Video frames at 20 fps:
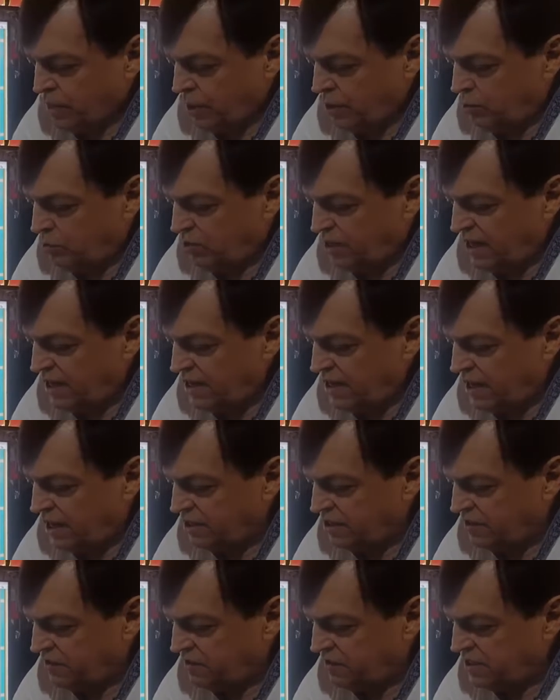or any
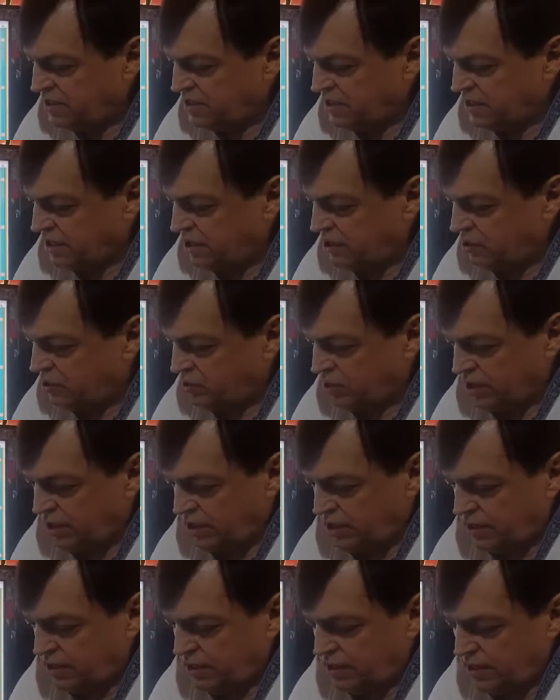other physical
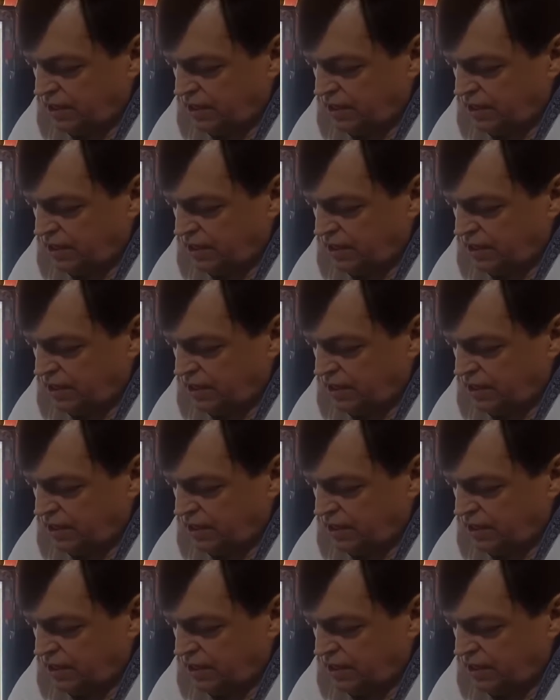organ.